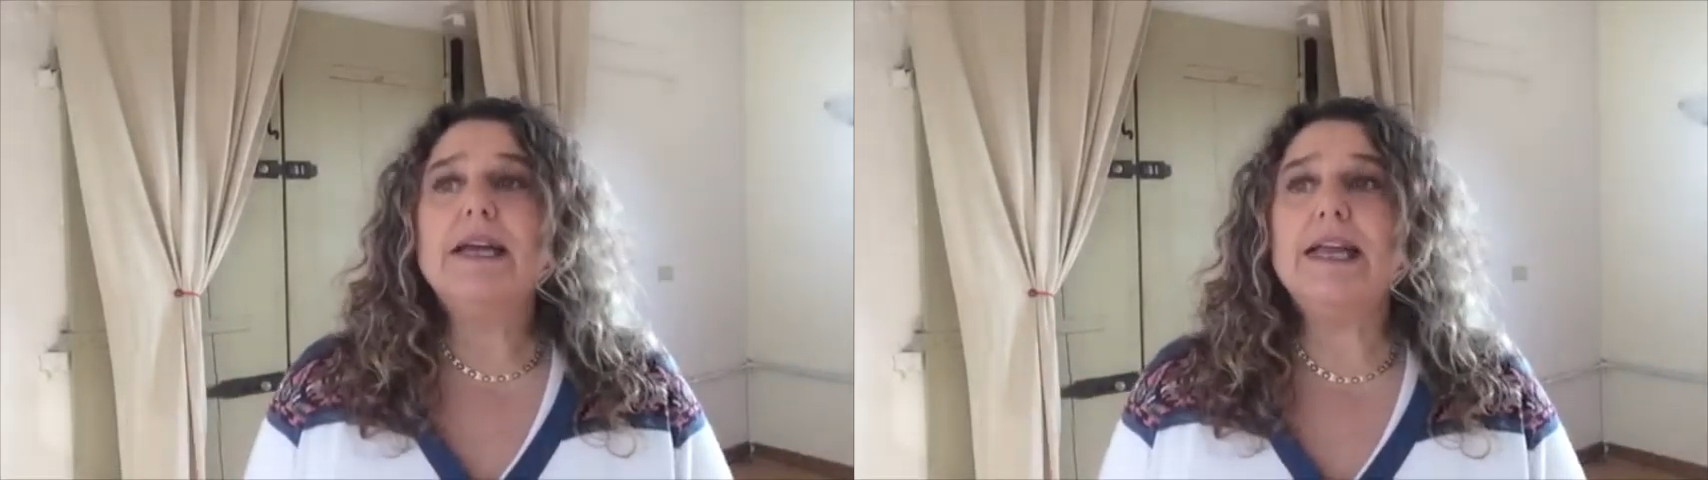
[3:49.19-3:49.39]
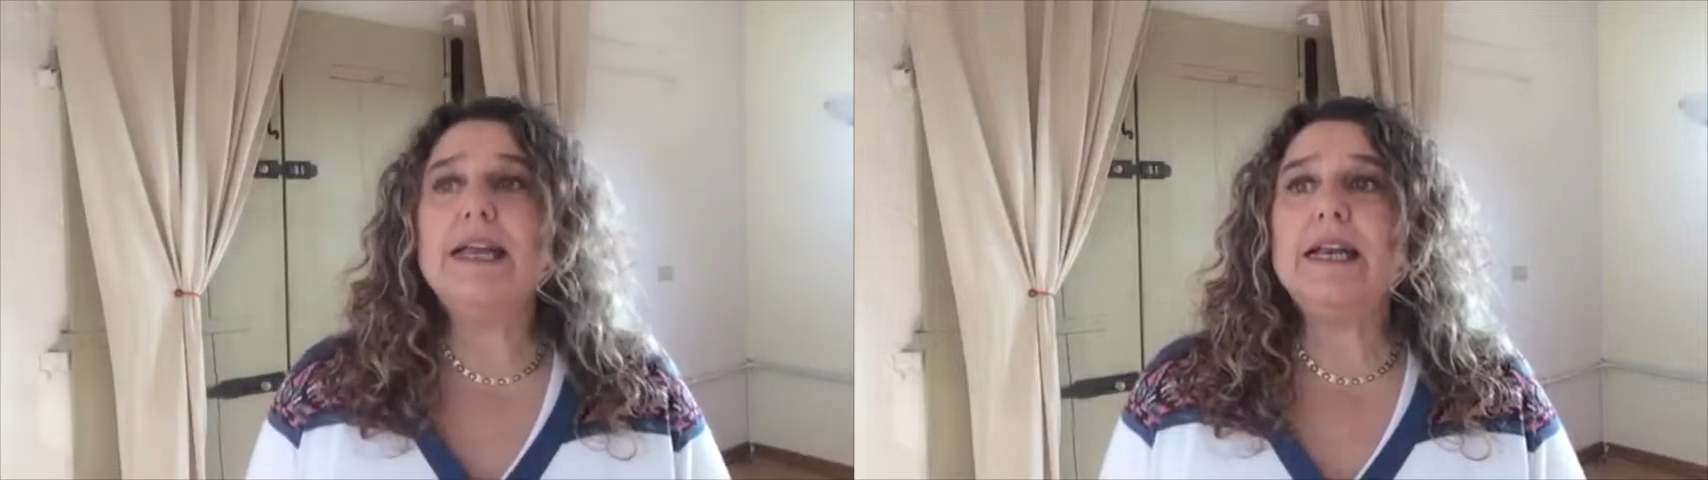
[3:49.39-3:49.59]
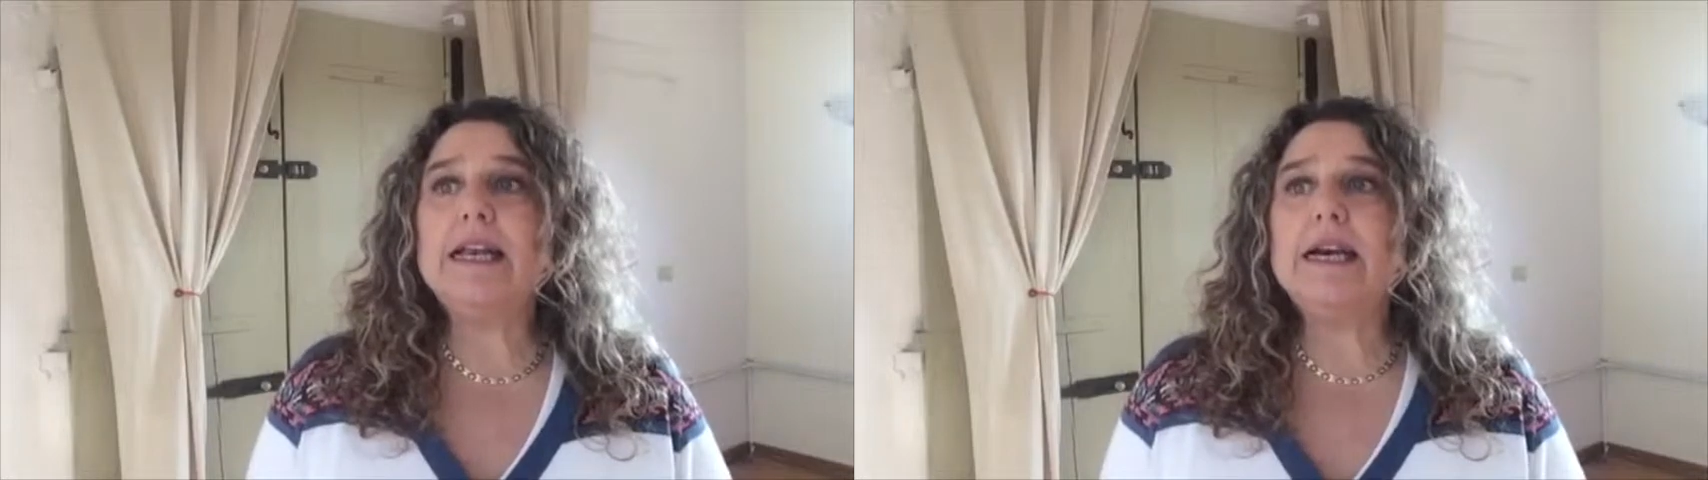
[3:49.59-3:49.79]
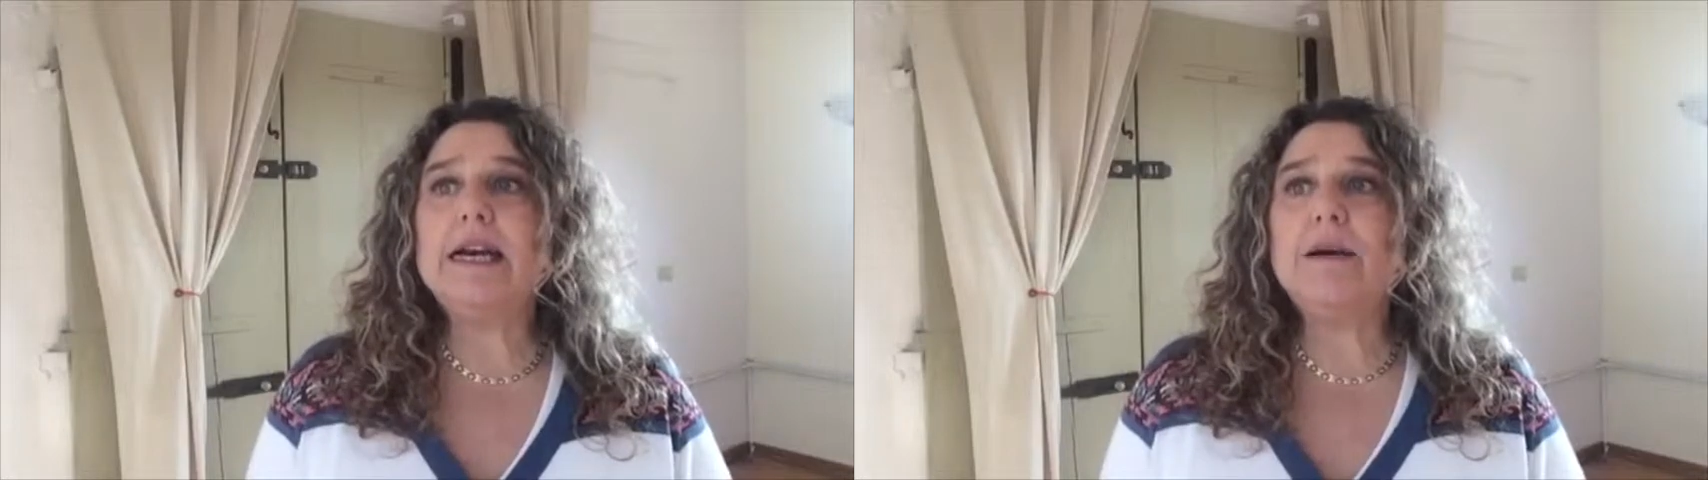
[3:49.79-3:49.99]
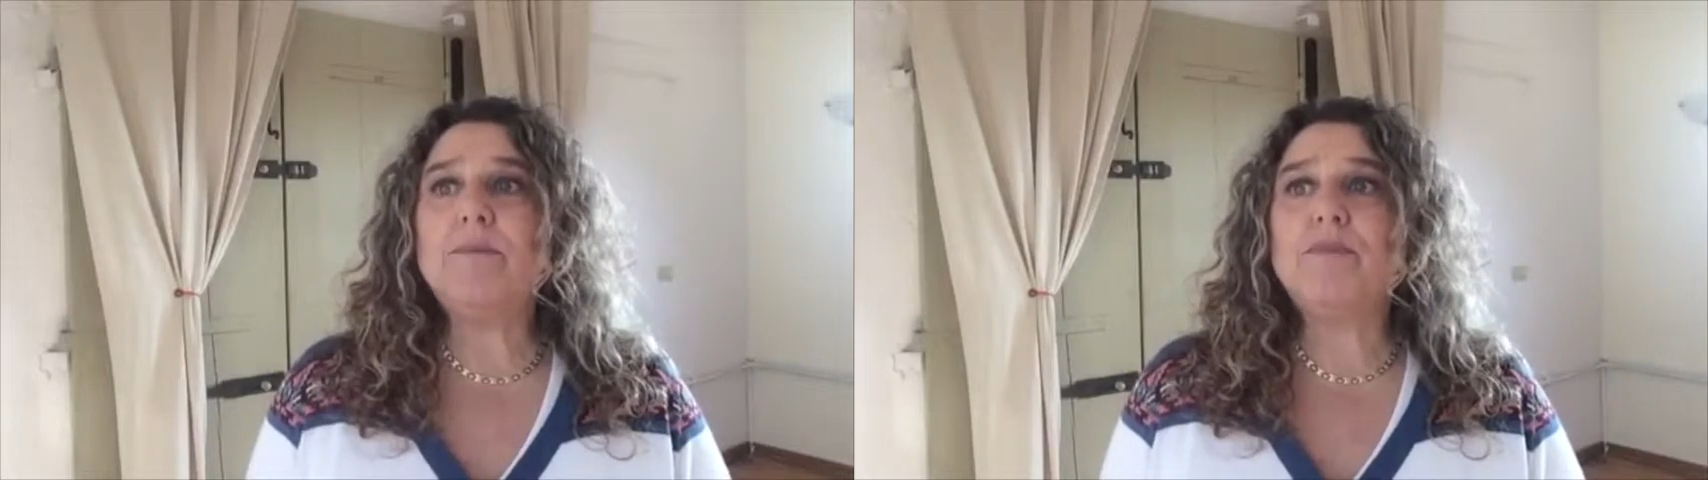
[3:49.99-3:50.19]
in
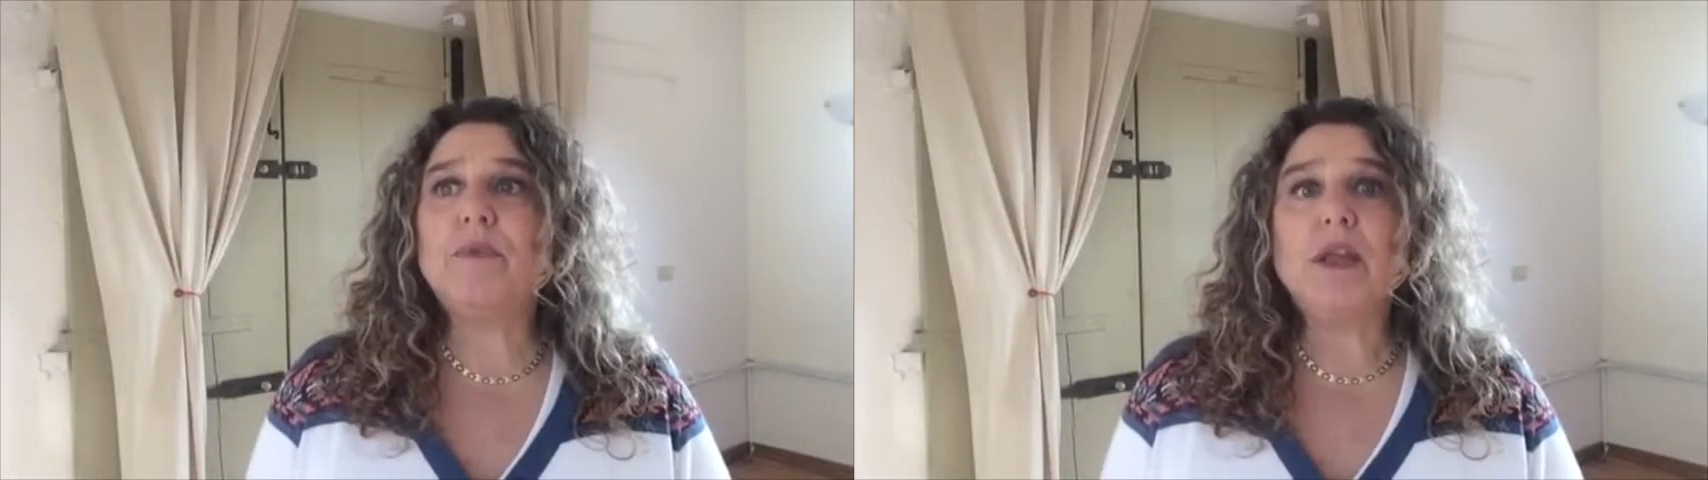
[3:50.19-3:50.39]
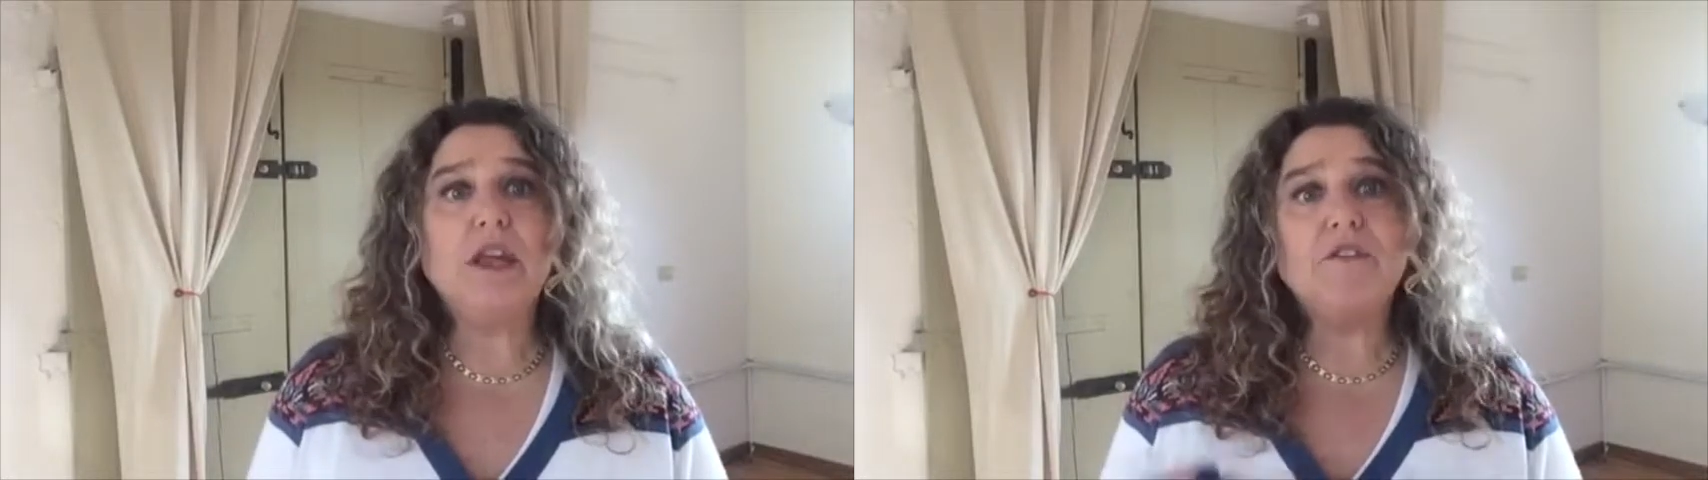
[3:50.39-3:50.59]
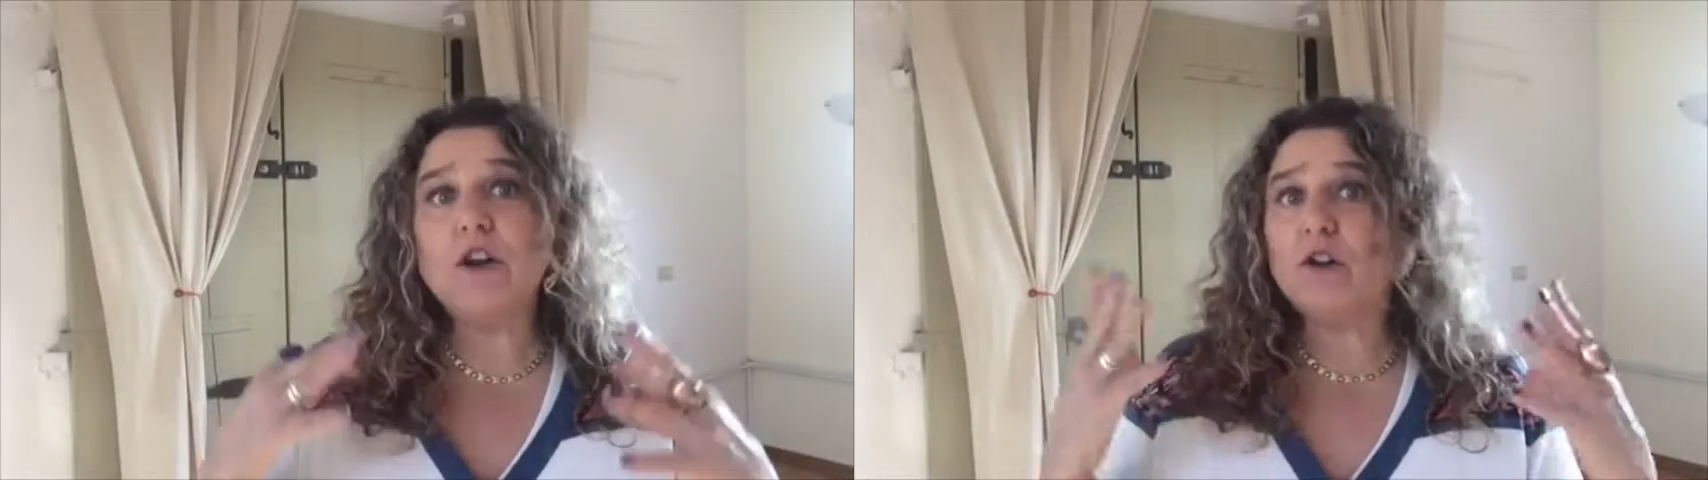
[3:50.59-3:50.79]
even